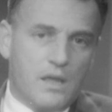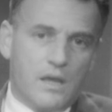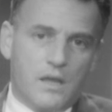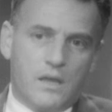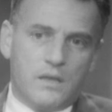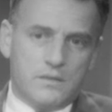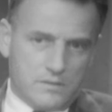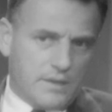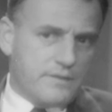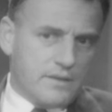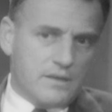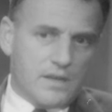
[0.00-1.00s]

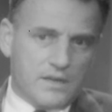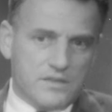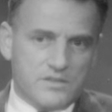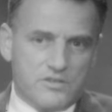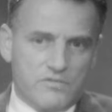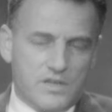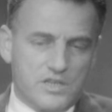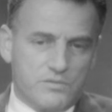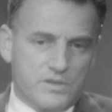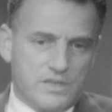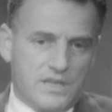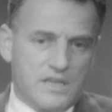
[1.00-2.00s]
I think Not As A Stranger
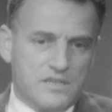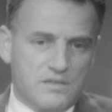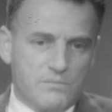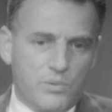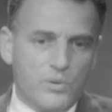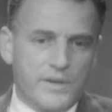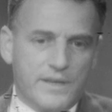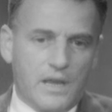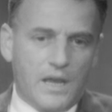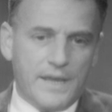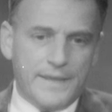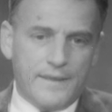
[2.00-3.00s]
was a case in point.
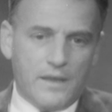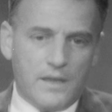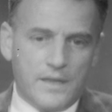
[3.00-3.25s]
I